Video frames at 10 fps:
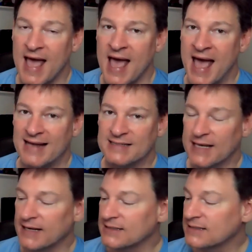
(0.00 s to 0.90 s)
at
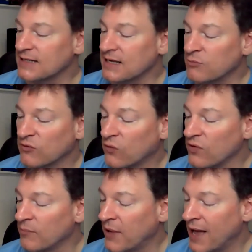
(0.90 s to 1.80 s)
Tennessee
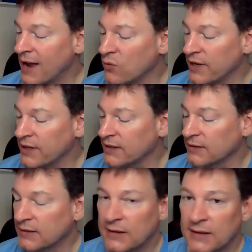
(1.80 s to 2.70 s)
before the bye week.
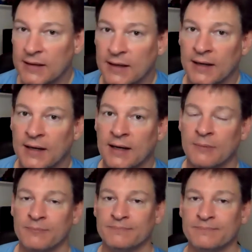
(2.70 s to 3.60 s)

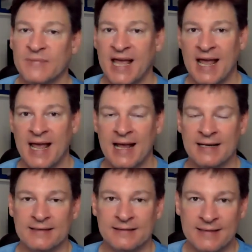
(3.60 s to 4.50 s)
Um,
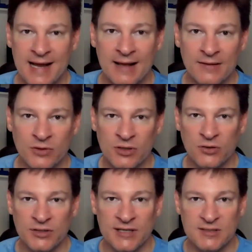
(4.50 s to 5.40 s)
and yeah, you
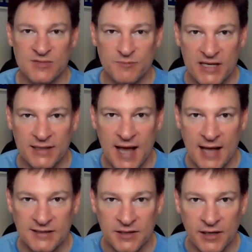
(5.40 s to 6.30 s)
could get some speed
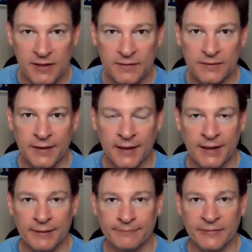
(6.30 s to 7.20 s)
knots there
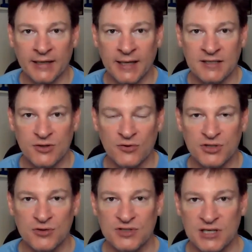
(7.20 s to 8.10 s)
um, against
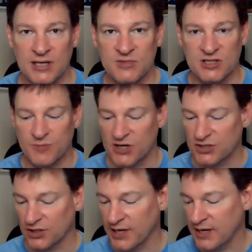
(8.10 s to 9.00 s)
those two teams,
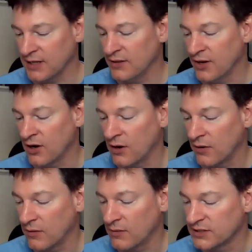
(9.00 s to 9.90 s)
especially in
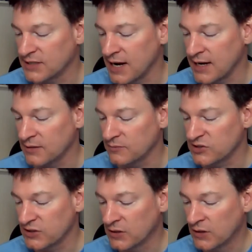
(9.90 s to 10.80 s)
their
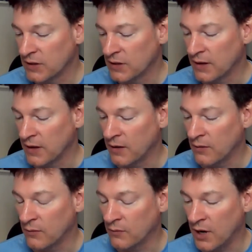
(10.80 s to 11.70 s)
stadiums
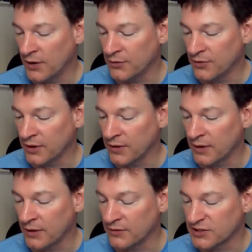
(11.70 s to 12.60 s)
uh, under
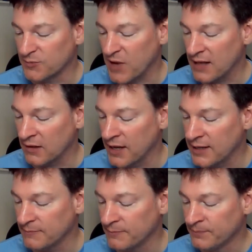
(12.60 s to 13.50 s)
the under the
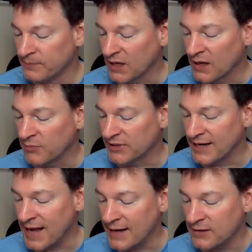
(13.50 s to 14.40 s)
spotlight. Uh, but
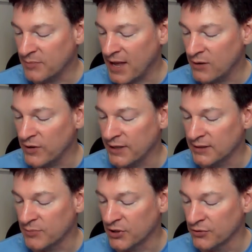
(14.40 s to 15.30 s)
then out of the bye week,
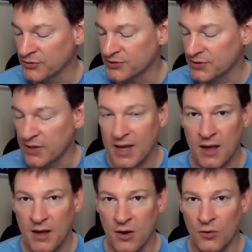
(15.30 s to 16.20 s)
the Bills
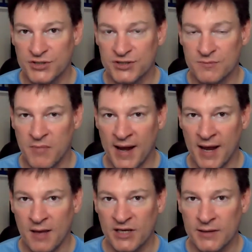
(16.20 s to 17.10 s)
host
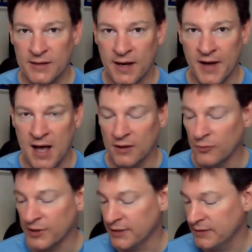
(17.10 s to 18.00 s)
Miami on
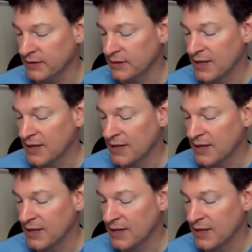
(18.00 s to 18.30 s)
Halloween